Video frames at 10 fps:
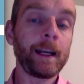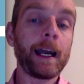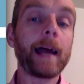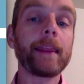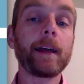
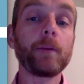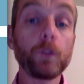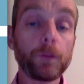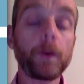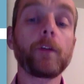and then
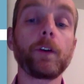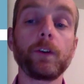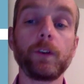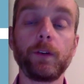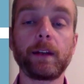once we've got your
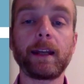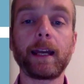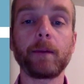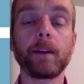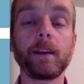
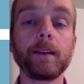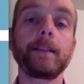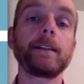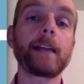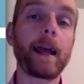username, this
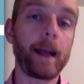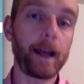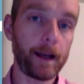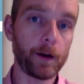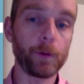is
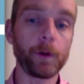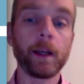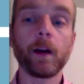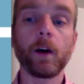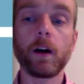how
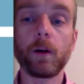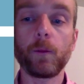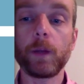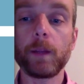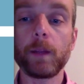
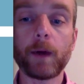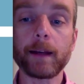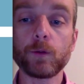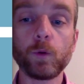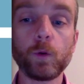we
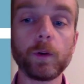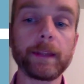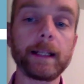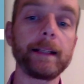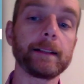brand all of
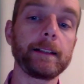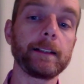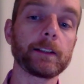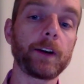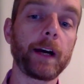the links
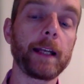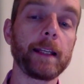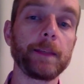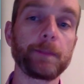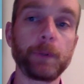inside
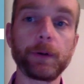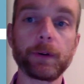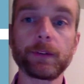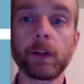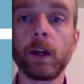these
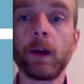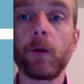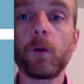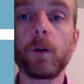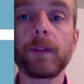books,
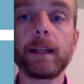all of the